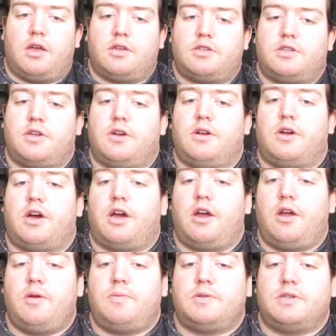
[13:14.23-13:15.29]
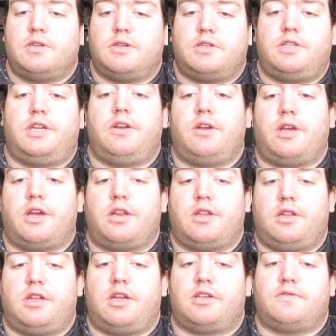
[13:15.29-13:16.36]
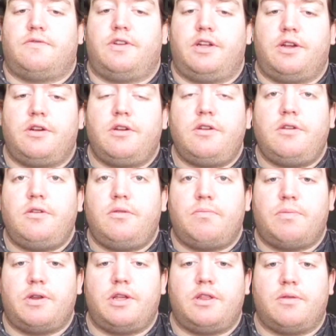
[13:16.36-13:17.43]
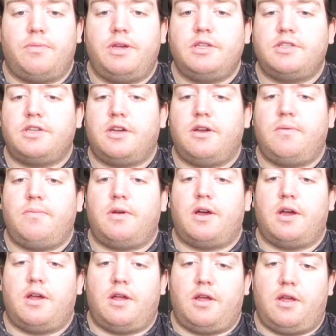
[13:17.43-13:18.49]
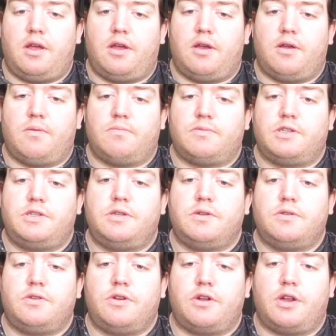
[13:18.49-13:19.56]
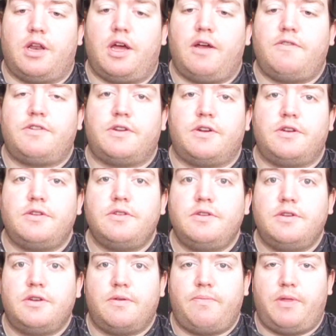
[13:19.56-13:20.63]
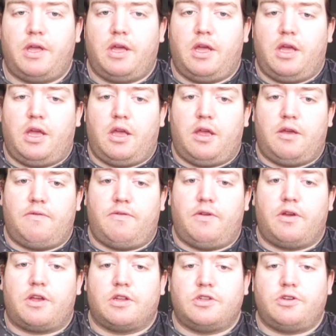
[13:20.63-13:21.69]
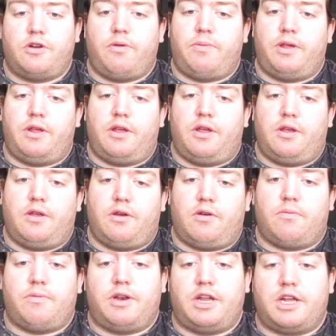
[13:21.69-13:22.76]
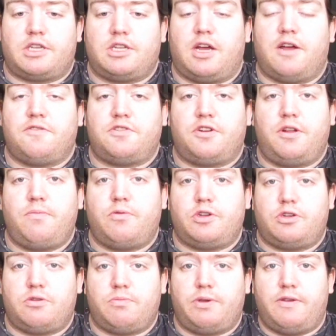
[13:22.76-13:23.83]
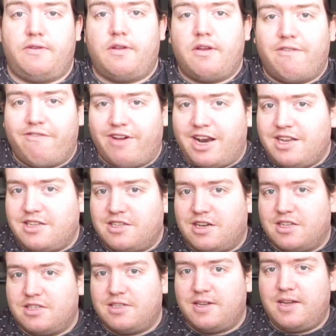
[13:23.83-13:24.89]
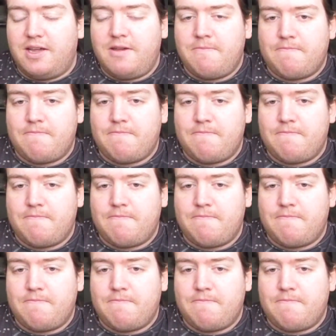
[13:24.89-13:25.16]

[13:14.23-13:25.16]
So I hope to see you again in the next video. But in the meantime, I am still doing live shows. If you can join me on my next live stream, which will be Valentine's Day.